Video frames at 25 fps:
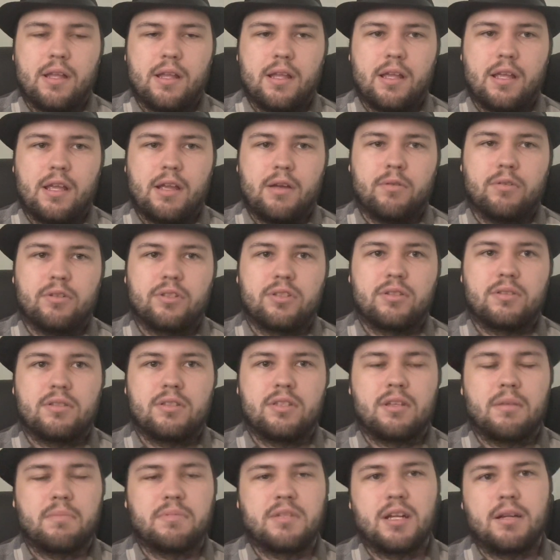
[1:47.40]
It was
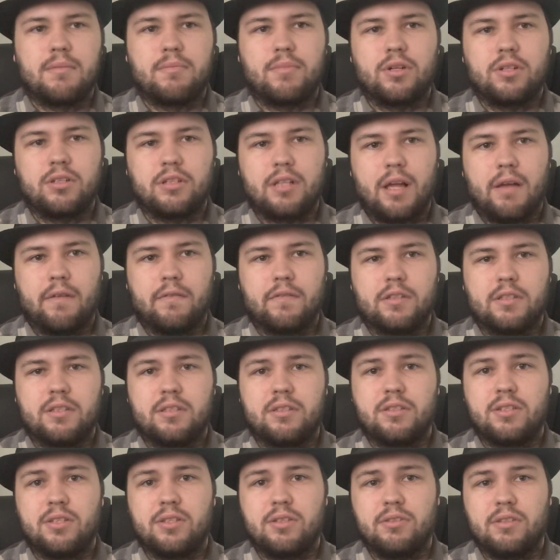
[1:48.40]
September
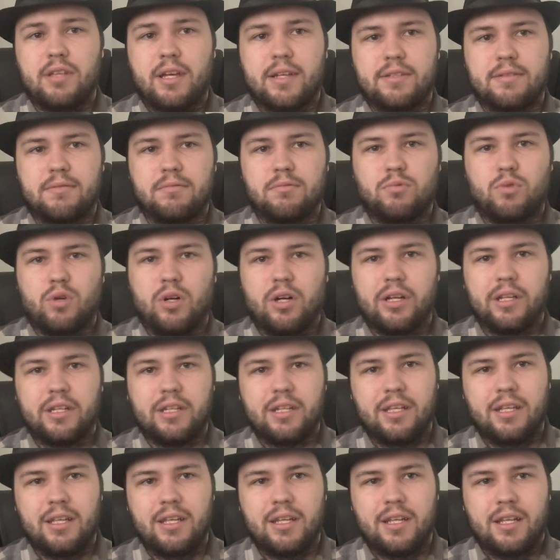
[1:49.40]
11th,
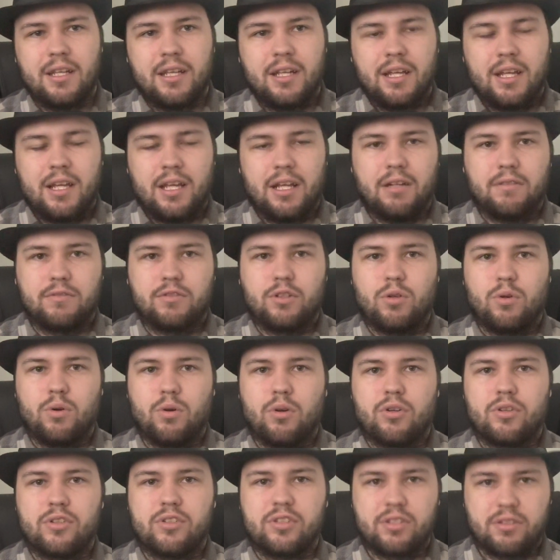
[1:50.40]
2001, and of
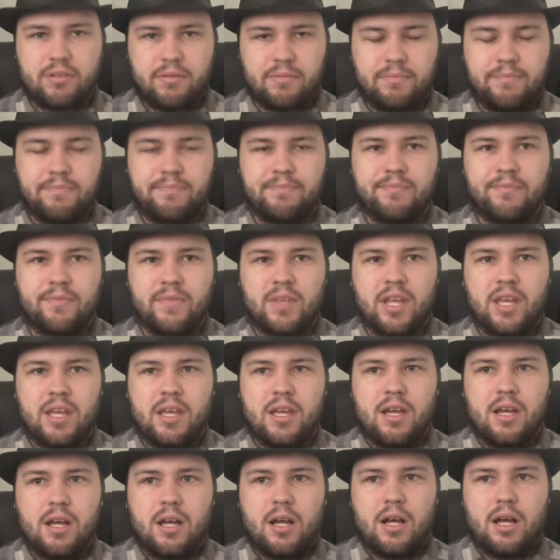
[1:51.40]
course,
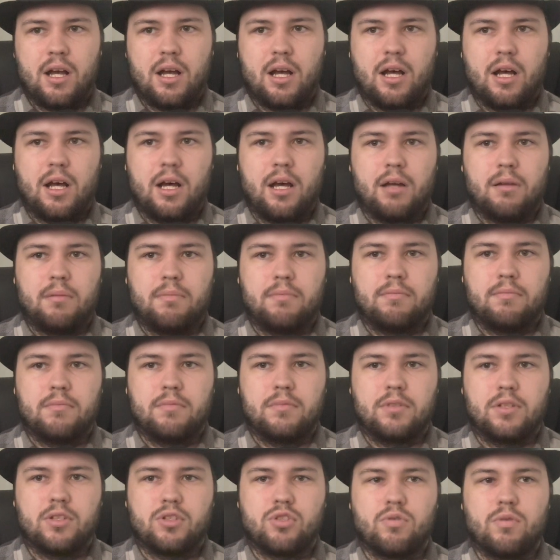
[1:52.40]

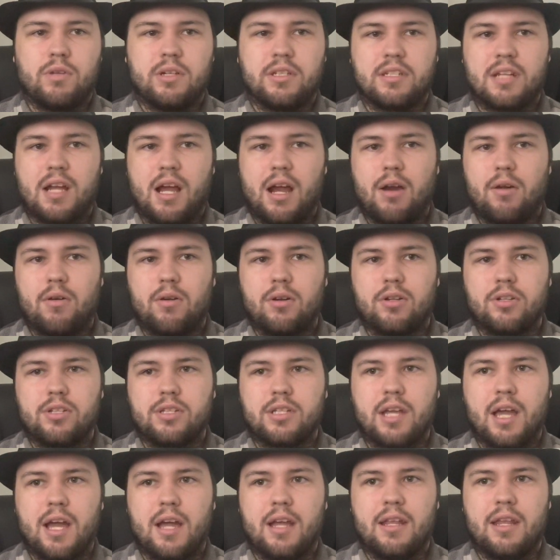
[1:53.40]
the Twin Towers
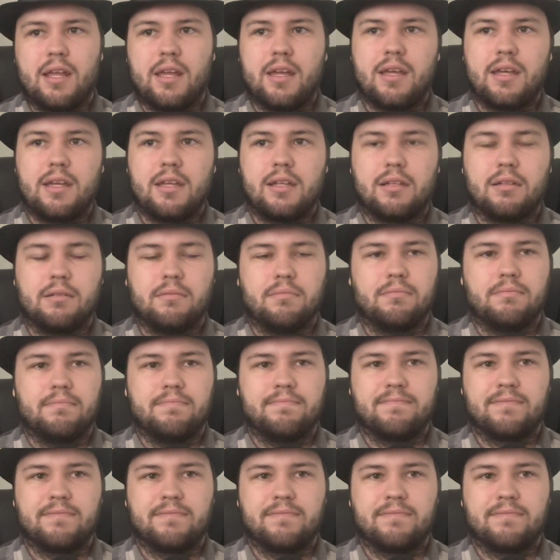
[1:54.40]
got hit, and